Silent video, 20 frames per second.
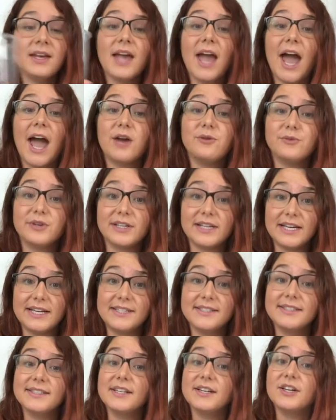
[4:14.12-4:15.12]
and
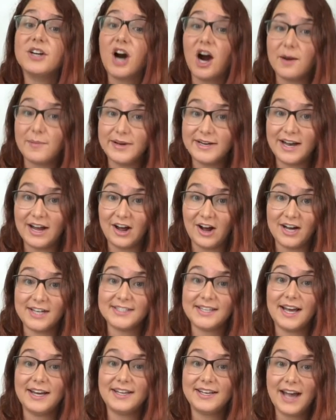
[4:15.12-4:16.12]
release carbon
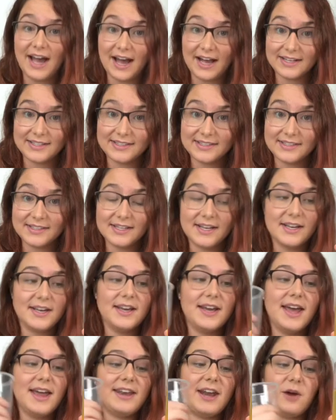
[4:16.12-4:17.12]
dioxide gas.
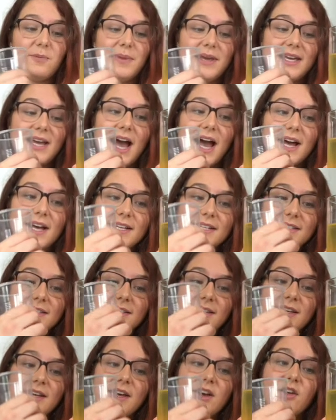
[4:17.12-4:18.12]
Now, because
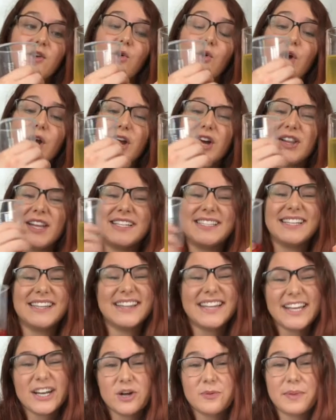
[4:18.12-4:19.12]
oil is a
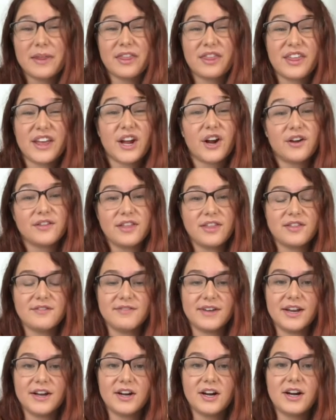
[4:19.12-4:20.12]
little bit thicker than the
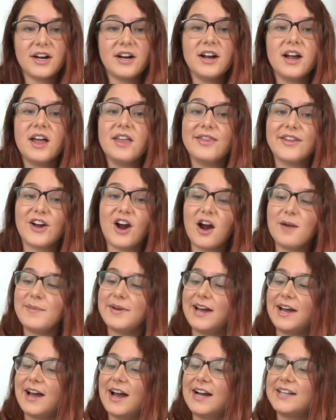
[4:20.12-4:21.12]
vinegar, the carbon
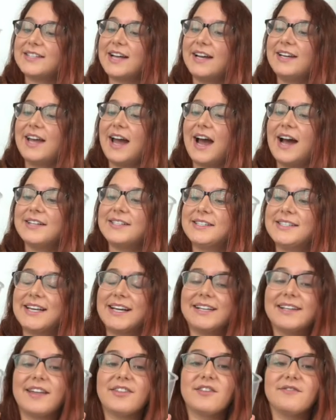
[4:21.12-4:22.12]
dioxide gas is going
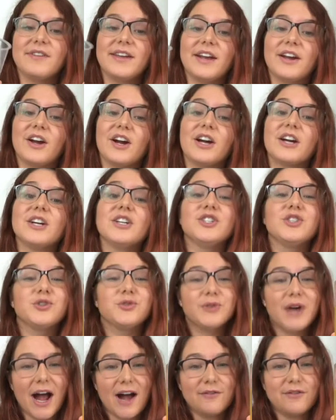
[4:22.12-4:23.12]
to let the vinegar
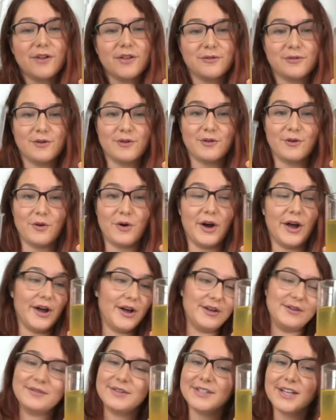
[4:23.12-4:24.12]
travel through the
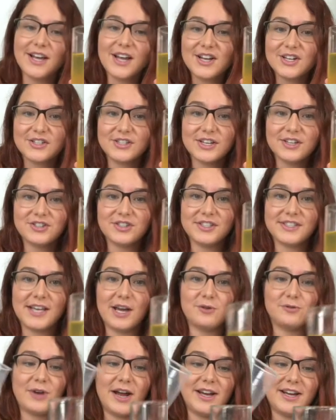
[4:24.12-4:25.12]
oil. So let's just
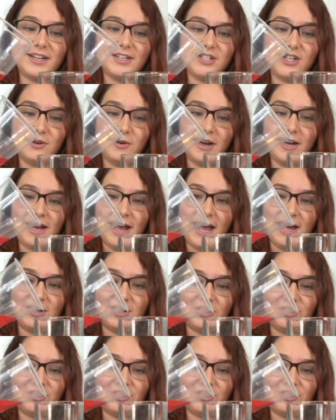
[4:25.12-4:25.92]
get right into it and